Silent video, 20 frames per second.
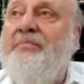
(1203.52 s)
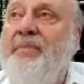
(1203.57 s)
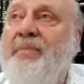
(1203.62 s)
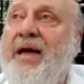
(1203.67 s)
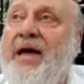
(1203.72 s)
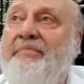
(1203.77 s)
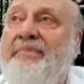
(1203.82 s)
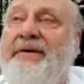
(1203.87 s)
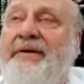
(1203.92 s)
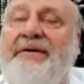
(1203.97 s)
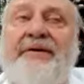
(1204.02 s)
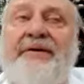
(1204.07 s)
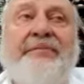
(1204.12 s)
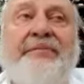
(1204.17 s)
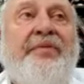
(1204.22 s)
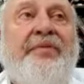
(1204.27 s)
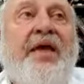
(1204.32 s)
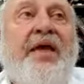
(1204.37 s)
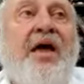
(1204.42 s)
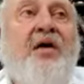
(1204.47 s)
by Amida.
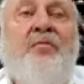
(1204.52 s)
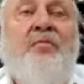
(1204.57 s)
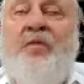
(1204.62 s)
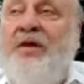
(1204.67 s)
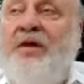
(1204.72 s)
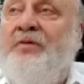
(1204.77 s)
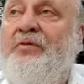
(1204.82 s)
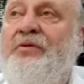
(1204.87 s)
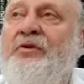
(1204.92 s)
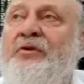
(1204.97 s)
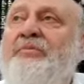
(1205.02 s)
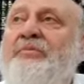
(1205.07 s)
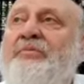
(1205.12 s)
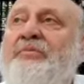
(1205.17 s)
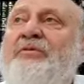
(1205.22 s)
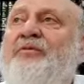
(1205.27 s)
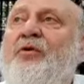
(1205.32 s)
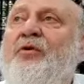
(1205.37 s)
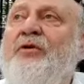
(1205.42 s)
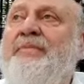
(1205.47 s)
When you, we learned
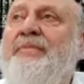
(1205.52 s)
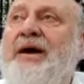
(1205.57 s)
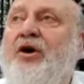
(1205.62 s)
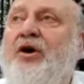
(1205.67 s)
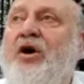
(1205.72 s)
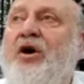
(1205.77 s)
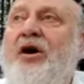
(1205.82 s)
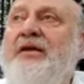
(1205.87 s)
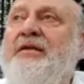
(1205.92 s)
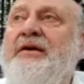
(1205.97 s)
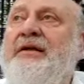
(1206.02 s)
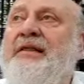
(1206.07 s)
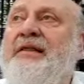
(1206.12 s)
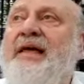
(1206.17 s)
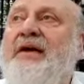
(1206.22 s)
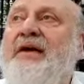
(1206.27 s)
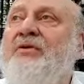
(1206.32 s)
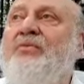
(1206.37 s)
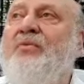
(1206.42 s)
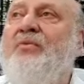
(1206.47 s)
before about a chayla, you're
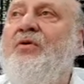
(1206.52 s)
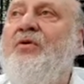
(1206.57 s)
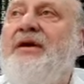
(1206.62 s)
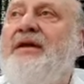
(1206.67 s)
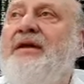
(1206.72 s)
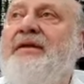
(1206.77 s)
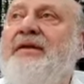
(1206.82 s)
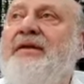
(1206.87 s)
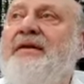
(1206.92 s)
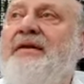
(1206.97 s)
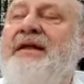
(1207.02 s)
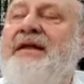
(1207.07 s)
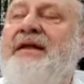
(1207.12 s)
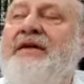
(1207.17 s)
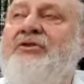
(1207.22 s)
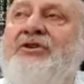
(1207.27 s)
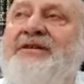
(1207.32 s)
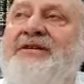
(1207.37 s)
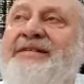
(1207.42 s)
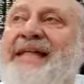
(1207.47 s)
allowed to walk in, you're not, you
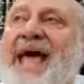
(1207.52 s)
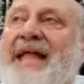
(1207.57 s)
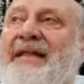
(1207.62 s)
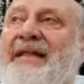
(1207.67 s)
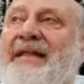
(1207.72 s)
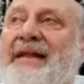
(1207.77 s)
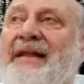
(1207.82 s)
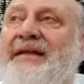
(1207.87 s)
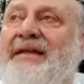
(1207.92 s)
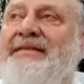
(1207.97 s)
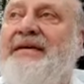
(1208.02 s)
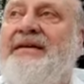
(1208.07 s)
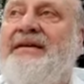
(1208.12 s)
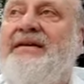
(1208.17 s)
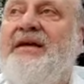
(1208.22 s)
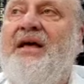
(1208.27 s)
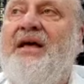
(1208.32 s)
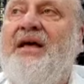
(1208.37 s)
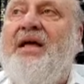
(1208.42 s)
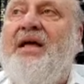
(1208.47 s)
should stand and not
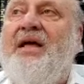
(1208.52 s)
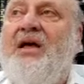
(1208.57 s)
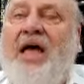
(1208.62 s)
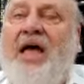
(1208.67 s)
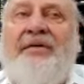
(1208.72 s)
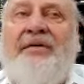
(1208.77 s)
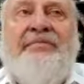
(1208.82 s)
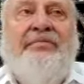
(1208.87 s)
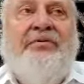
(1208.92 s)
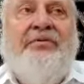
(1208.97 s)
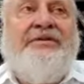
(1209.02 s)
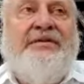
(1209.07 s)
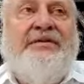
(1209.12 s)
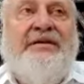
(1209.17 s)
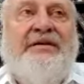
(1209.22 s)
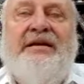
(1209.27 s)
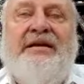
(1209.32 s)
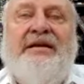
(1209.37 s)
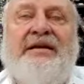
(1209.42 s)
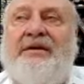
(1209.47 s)
sit. And we're
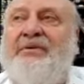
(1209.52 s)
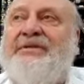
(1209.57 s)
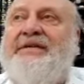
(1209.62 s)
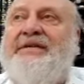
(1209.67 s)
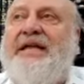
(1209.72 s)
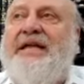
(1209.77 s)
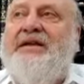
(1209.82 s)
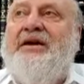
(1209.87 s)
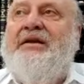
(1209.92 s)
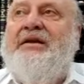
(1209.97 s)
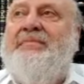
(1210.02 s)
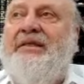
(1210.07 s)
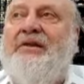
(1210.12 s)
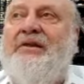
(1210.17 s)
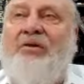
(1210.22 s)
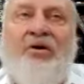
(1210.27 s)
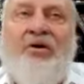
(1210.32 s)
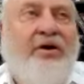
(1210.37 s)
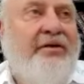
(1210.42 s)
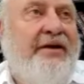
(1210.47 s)
sitting, we say you're going to be the
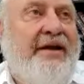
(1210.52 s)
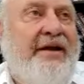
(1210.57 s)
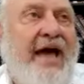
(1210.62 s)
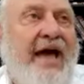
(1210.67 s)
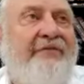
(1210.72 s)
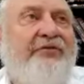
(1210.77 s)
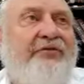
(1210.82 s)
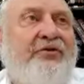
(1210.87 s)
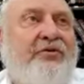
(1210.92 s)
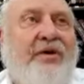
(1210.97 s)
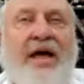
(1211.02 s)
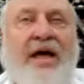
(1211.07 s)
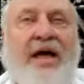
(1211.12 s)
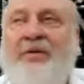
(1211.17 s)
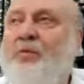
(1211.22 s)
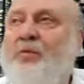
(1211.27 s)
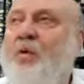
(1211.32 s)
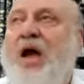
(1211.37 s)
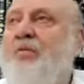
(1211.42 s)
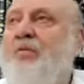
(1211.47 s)
longer than you have to. And
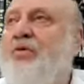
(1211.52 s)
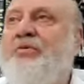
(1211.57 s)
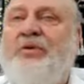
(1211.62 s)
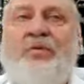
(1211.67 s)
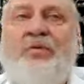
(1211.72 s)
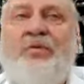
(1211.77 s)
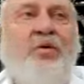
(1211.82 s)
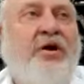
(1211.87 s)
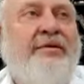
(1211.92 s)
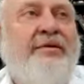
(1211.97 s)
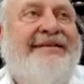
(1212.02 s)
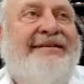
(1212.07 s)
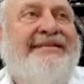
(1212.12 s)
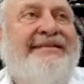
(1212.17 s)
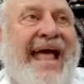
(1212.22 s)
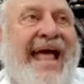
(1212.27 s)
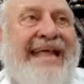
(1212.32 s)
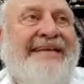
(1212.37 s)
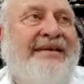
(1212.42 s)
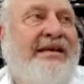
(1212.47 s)
why wouldn't we worry about
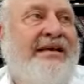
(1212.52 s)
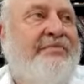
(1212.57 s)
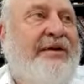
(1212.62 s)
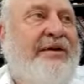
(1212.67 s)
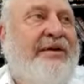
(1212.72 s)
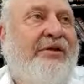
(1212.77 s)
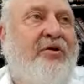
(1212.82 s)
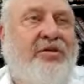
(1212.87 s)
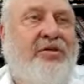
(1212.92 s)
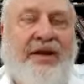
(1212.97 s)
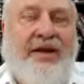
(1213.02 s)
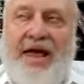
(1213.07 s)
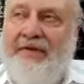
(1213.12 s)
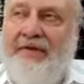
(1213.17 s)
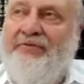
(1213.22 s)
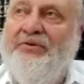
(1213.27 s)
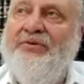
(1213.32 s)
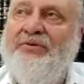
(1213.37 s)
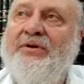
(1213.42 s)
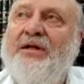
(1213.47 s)
standing and being longer than have
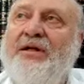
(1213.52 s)
to?